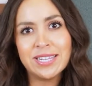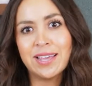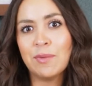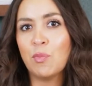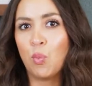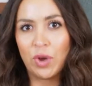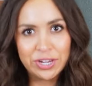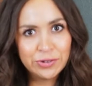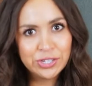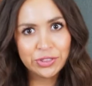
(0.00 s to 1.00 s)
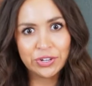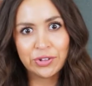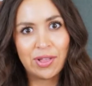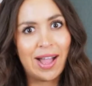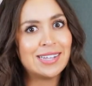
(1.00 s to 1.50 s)
them when you took their
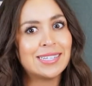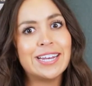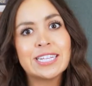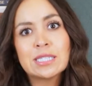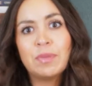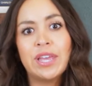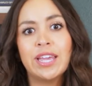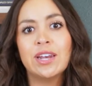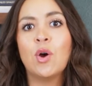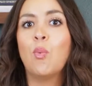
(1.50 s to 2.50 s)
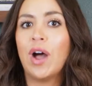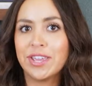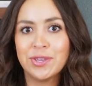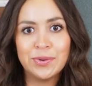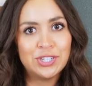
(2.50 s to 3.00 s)
class and explain why
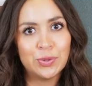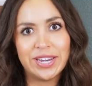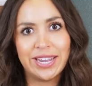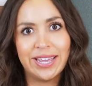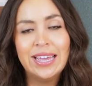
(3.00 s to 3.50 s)
you enjoyed it.